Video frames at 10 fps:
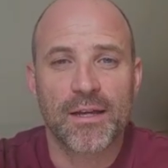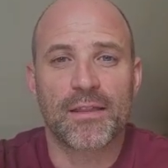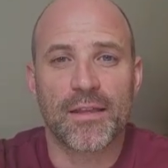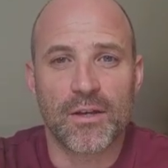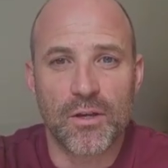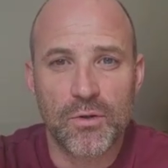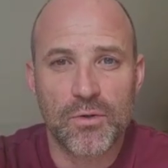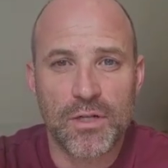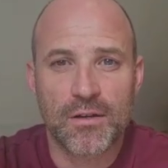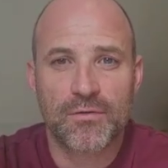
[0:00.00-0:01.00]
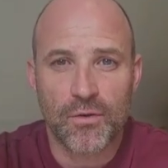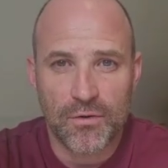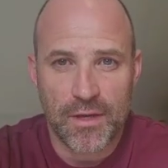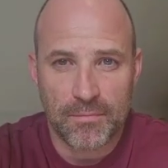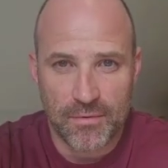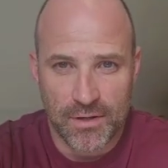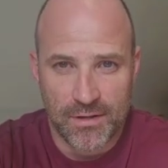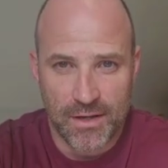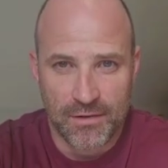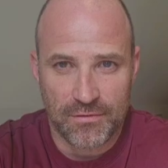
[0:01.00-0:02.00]
the illusion of your separate
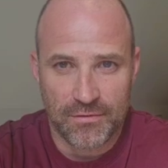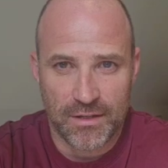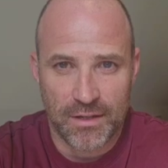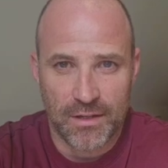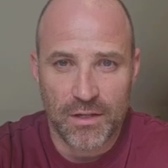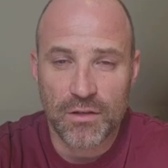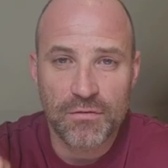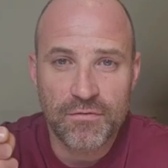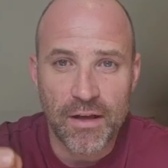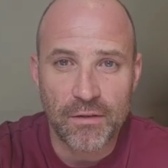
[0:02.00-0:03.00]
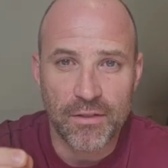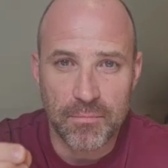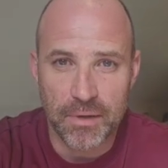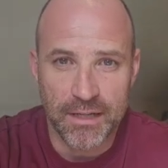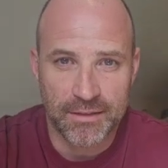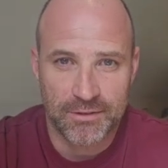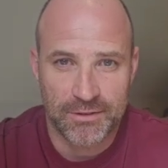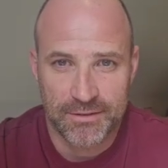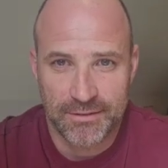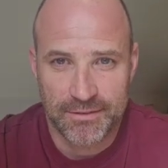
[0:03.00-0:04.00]
self. You felt the bliss.